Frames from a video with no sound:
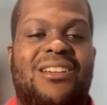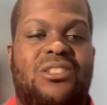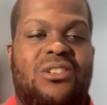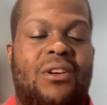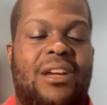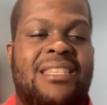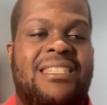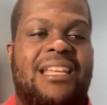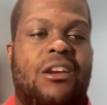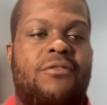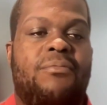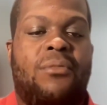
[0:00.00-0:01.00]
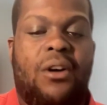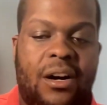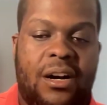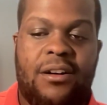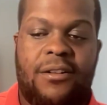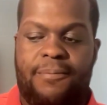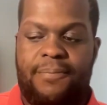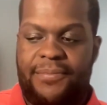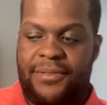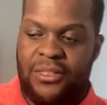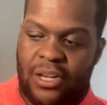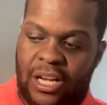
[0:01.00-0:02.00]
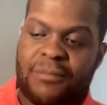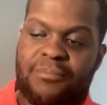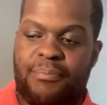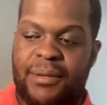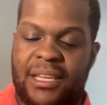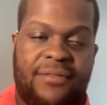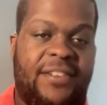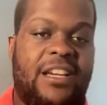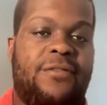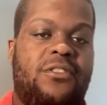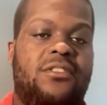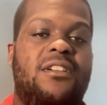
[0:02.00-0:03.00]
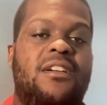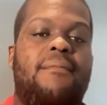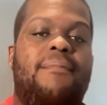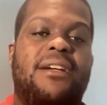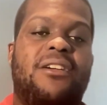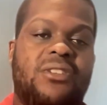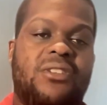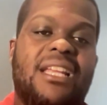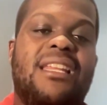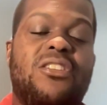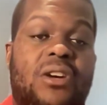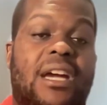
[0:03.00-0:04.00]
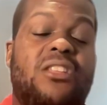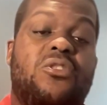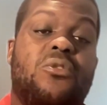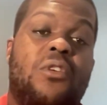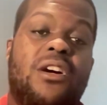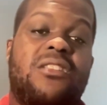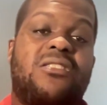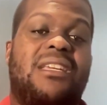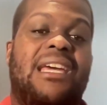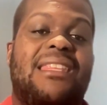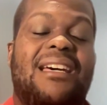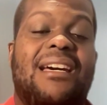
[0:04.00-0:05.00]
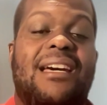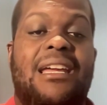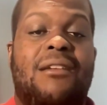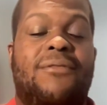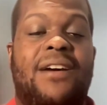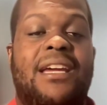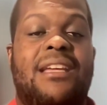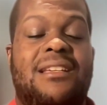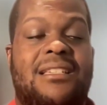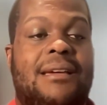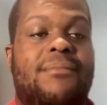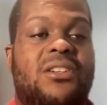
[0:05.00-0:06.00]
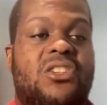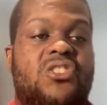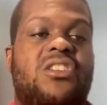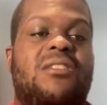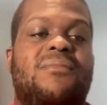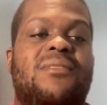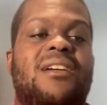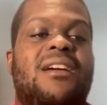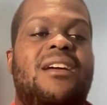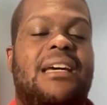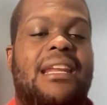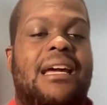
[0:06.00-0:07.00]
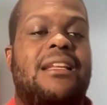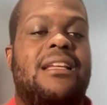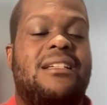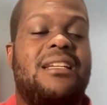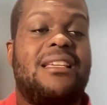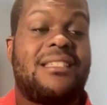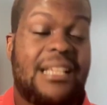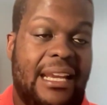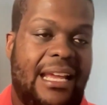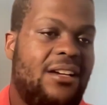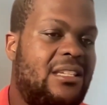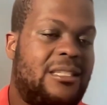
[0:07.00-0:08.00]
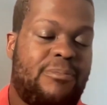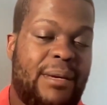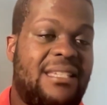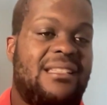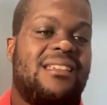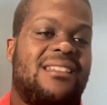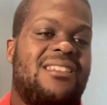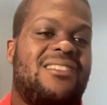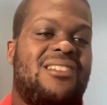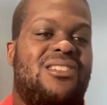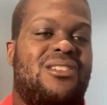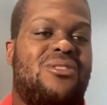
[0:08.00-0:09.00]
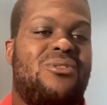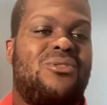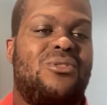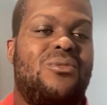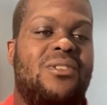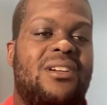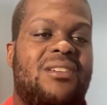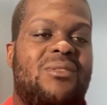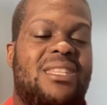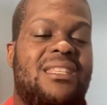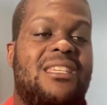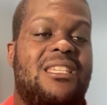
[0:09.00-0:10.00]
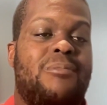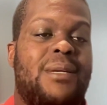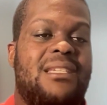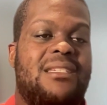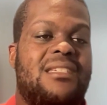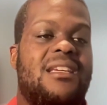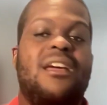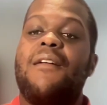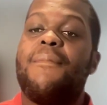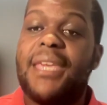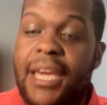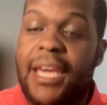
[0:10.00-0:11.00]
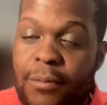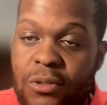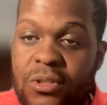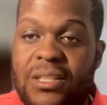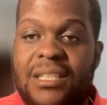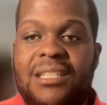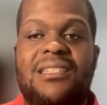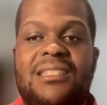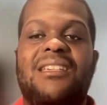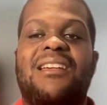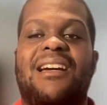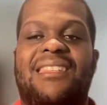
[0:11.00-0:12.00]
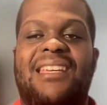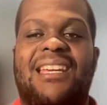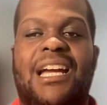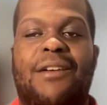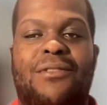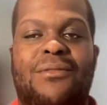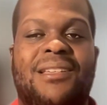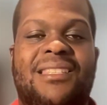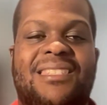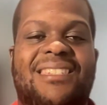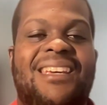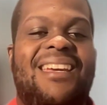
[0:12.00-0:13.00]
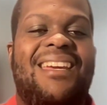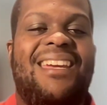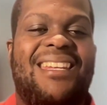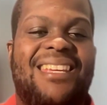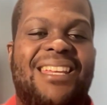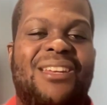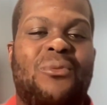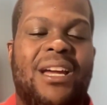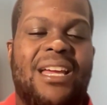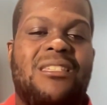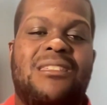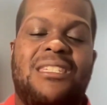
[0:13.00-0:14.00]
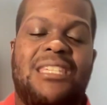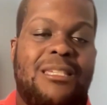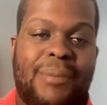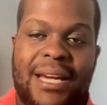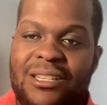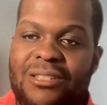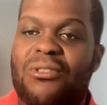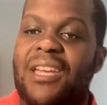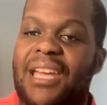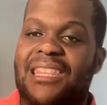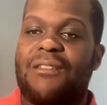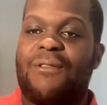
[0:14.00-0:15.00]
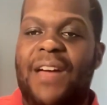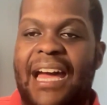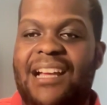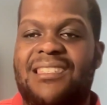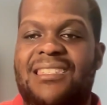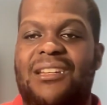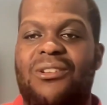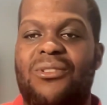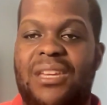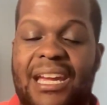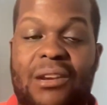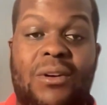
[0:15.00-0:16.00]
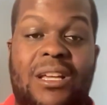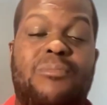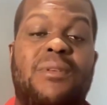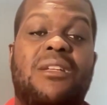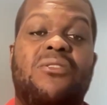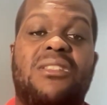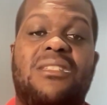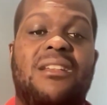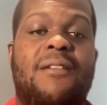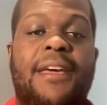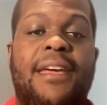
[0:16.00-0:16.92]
So instead of more not being fearful, but really trying to work together and finding some regime that at least allows, especially researchers, to do work within these spaces, be able to critique, I think, governments in ways just by looking at the facts and looking at what's being written.